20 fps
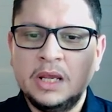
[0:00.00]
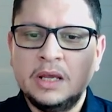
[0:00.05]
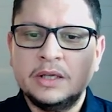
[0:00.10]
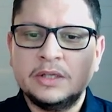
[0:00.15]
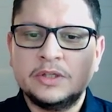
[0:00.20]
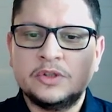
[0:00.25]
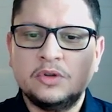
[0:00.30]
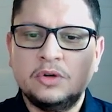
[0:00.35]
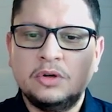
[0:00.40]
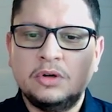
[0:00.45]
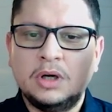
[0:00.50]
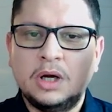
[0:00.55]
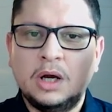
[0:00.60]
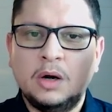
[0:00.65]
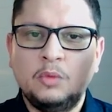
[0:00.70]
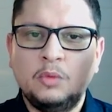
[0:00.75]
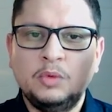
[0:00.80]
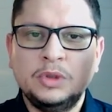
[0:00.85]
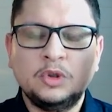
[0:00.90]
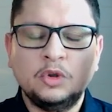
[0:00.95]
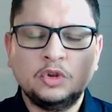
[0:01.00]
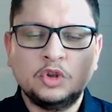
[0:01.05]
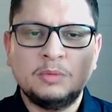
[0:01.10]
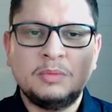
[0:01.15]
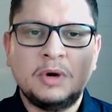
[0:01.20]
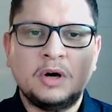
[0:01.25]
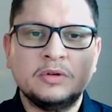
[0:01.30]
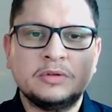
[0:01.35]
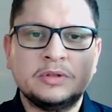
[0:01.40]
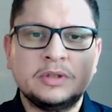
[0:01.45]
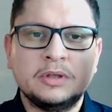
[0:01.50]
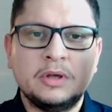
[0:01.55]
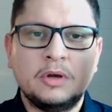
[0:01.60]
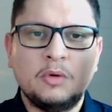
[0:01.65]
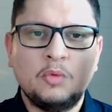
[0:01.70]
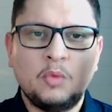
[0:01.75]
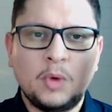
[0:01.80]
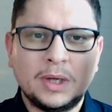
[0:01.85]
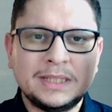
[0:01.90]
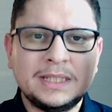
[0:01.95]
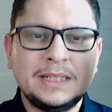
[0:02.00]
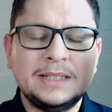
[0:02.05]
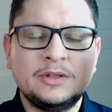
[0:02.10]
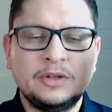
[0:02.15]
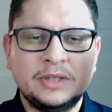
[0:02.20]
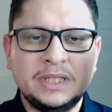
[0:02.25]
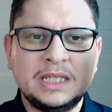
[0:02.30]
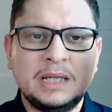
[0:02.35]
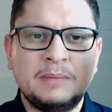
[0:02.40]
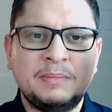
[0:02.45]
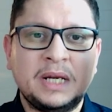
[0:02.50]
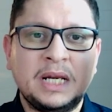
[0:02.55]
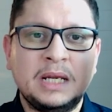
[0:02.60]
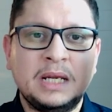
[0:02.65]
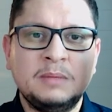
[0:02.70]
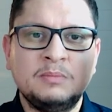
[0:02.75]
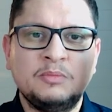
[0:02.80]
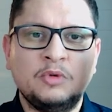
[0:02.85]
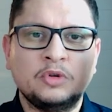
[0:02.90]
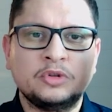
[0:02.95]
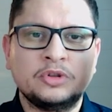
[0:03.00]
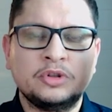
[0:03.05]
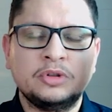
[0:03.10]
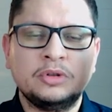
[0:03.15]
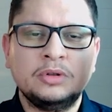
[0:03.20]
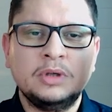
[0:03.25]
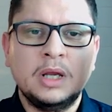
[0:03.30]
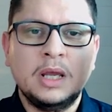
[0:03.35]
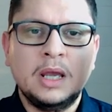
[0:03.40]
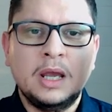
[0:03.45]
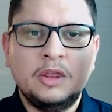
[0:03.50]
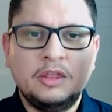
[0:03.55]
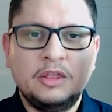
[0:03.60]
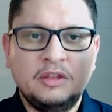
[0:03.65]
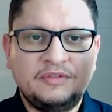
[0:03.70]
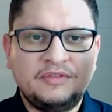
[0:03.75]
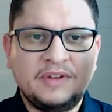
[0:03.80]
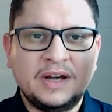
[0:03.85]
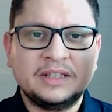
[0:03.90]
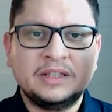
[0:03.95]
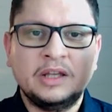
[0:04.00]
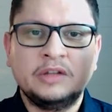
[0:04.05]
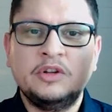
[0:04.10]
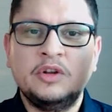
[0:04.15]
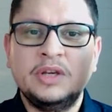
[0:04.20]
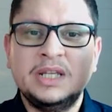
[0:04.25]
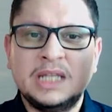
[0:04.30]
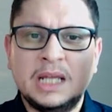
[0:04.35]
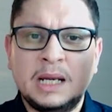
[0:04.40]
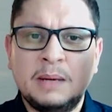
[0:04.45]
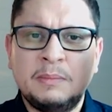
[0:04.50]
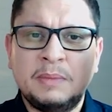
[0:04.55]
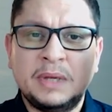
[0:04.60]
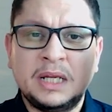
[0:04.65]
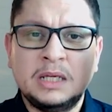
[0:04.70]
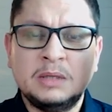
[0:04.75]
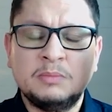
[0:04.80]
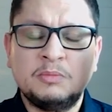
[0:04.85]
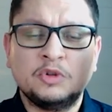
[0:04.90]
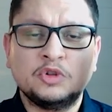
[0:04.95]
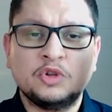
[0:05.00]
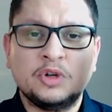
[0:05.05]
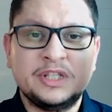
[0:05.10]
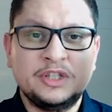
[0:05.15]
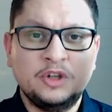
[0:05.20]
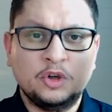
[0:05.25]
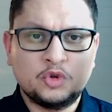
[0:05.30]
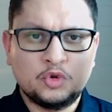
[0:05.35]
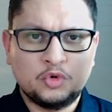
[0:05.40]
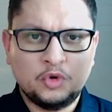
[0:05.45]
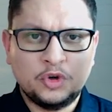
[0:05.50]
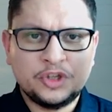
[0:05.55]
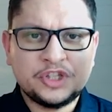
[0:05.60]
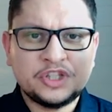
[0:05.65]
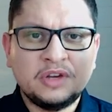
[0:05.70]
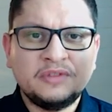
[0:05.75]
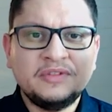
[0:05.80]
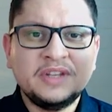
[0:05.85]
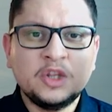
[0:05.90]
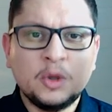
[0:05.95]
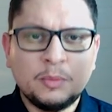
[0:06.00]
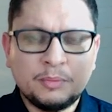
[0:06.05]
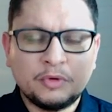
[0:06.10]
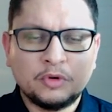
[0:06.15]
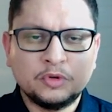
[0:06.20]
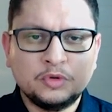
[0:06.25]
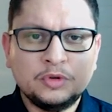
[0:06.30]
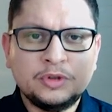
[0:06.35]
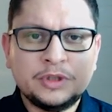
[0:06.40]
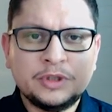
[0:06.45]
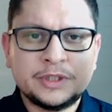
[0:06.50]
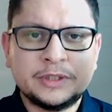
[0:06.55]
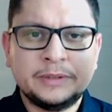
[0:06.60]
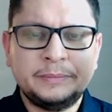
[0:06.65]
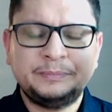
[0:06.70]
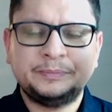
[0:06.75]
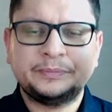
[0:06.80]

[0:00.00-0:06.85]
So we talked about what is an independent importer, the fact that the independent importer is not receiving the products,